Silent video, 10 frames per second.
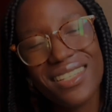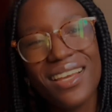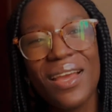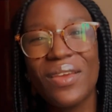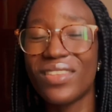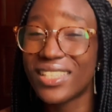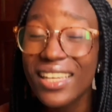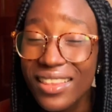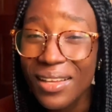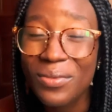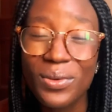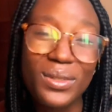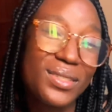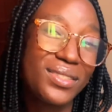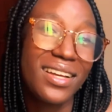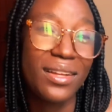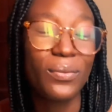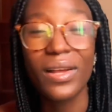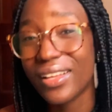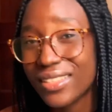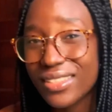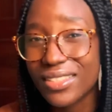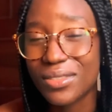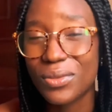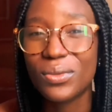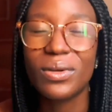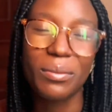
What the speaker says: if there's anything I've forgotten to add while editing this video,